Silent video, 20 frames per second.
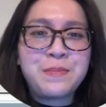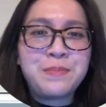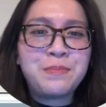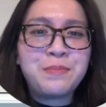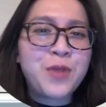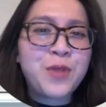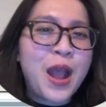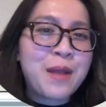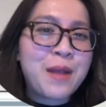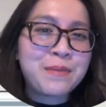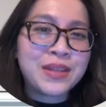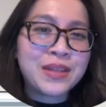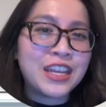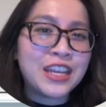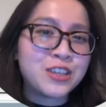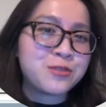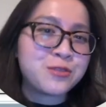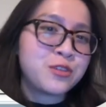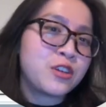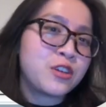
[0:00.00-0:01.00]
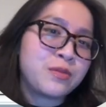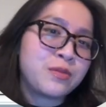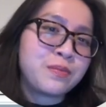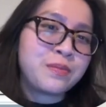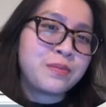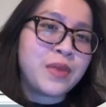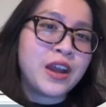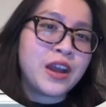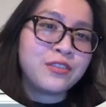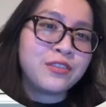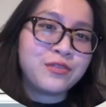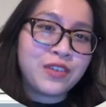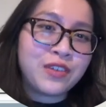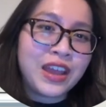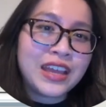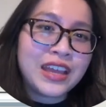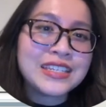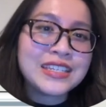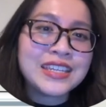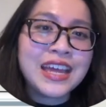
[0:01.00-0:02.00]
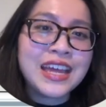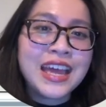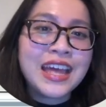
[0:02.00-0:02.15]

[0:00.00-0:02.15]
brand manager might face,